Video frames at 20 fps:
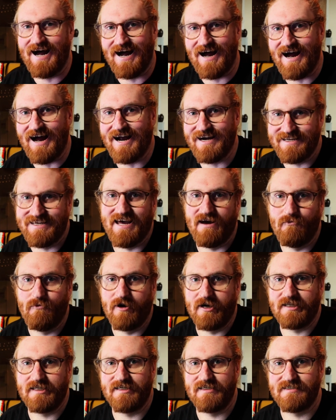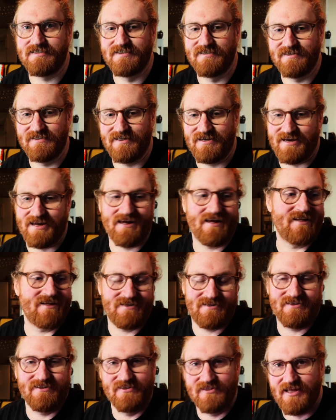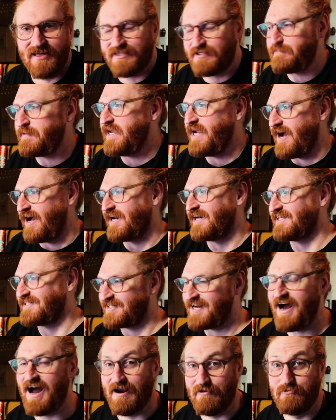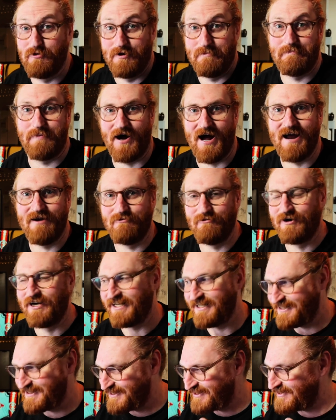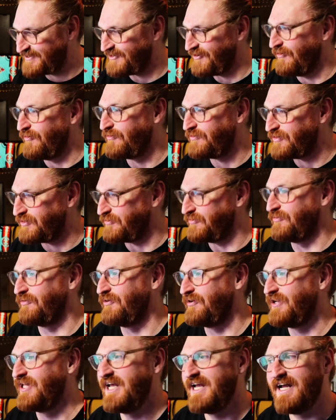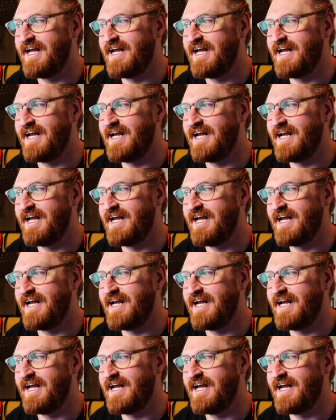I'd get one of these. Like, let's be honest, I would buy one. It's so cool.